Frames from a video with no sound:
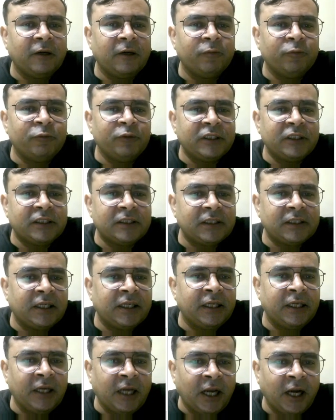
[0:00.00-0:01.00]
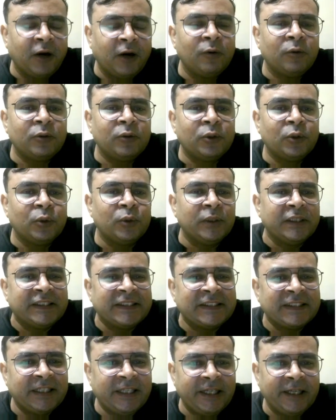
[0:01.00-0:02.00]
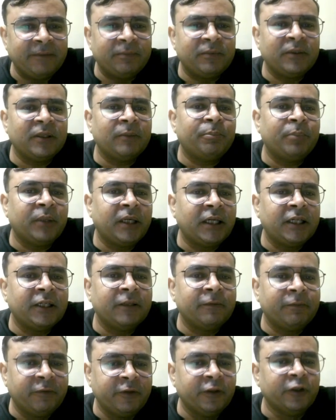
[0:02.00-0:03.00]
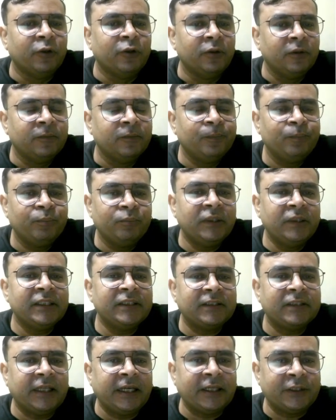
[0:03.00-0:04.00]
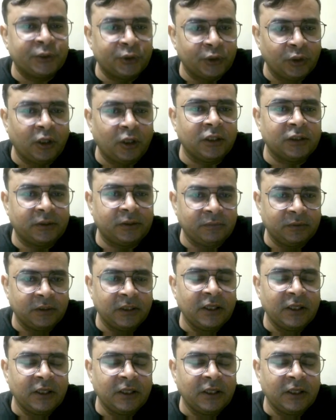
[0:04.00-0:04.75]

which allow to escape the burn fuel. Means exhaust.